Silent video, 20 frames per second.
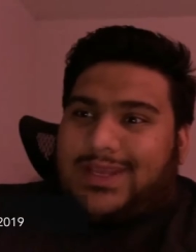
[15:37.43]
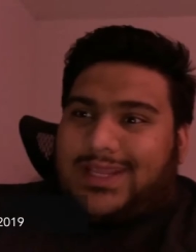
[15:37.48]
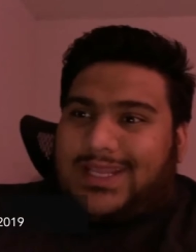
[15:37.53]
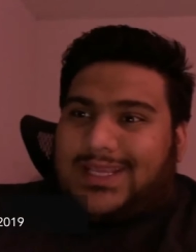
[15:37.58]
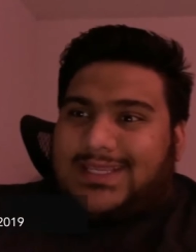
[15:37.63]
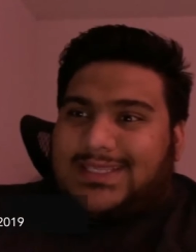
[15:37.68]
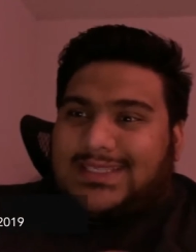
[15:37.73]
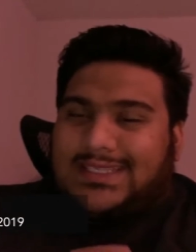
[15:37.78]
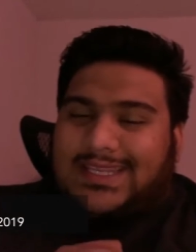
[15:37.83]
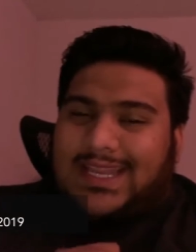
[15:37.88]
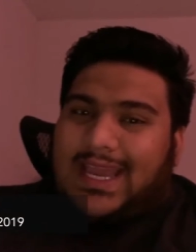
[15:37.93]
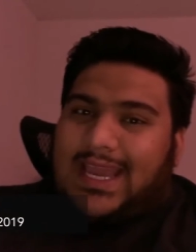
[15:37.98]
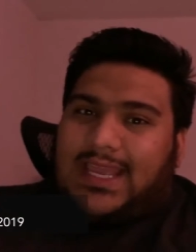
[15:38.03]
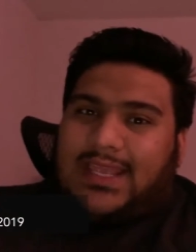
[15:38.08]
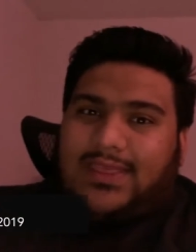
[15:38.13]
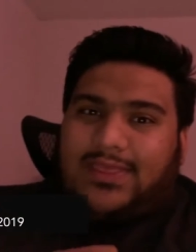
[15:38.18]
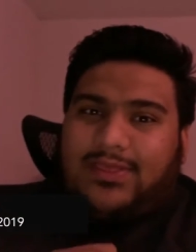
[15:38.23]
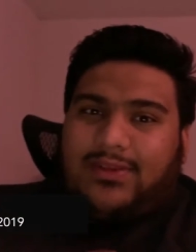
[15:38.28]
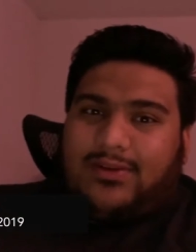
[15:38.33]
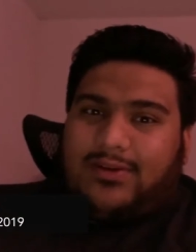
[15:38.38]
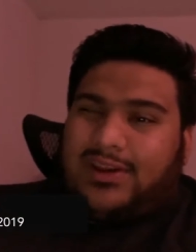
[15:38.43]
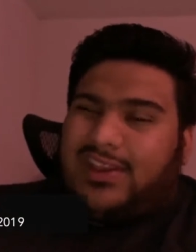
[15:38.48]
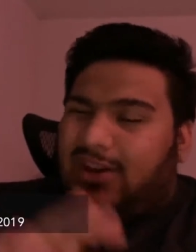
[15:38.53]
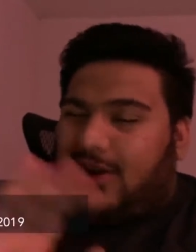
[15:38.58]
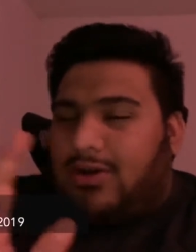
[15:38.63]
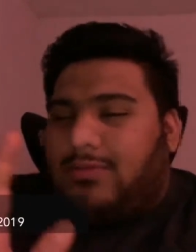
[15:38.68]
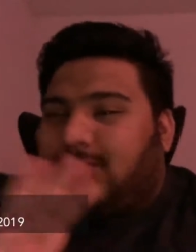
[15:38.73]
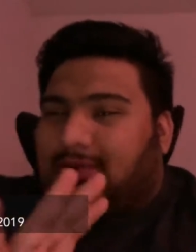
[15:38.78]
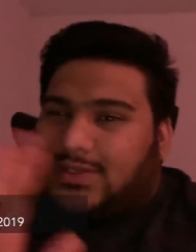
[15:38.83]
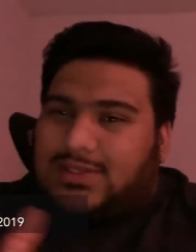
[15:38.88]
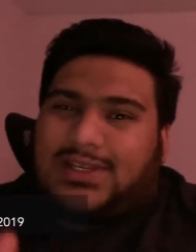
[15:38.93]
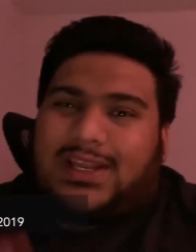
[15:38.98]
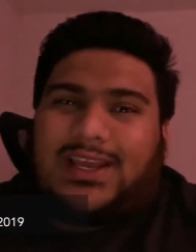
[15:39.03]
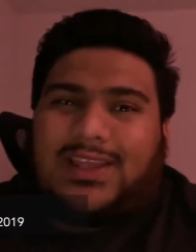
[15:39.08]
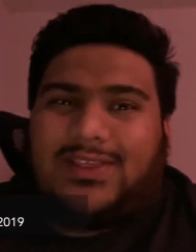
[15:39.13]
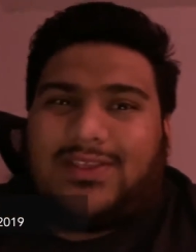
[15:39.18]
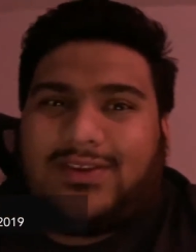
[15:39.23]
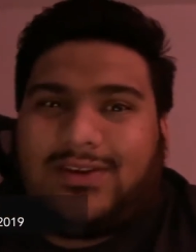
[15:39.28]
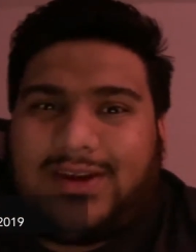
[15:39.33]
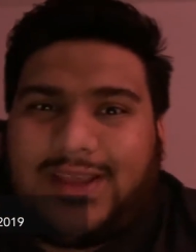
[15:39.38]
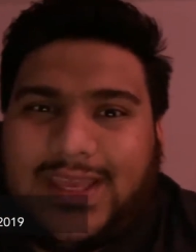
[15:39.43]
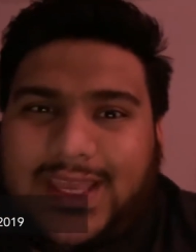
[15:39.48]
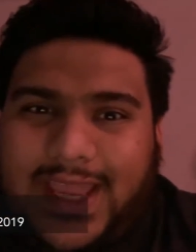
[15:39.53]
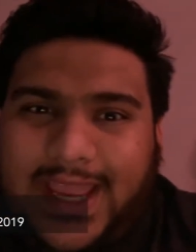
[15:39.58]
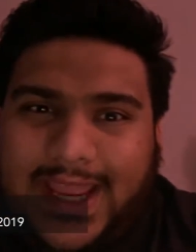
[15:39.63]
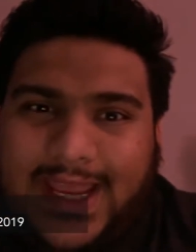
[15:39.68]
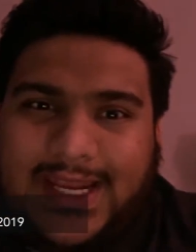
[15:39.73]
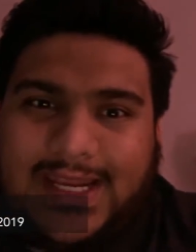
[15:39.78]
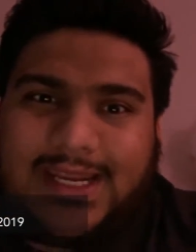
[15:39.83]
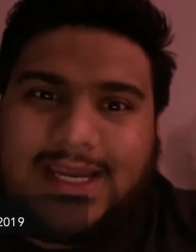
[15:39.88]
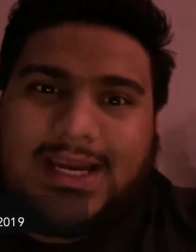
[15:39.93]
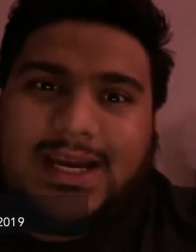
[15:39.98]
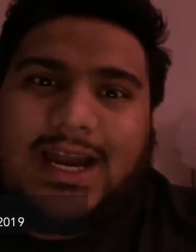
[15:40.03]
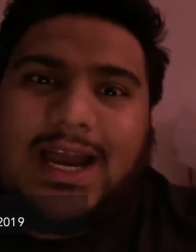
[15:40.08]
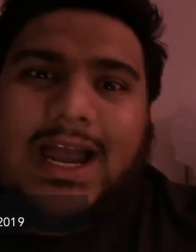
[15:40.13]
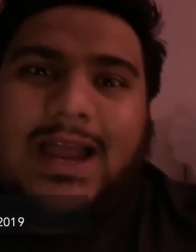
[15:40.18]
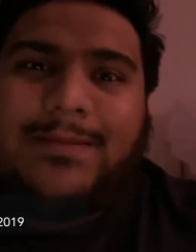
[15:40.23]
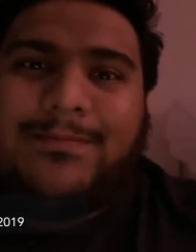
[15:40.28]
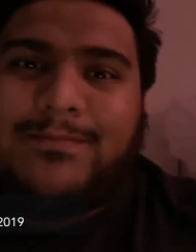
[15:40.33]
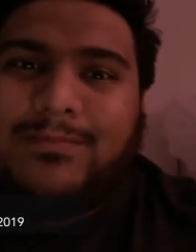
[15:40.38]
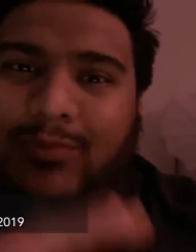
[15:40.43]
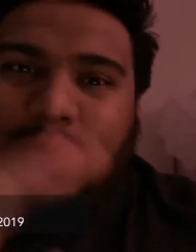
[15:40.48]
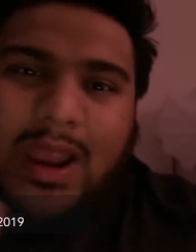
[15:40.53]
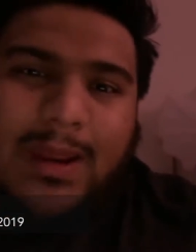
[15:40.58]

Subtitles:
it is 9:30, almost 9:30, and I'm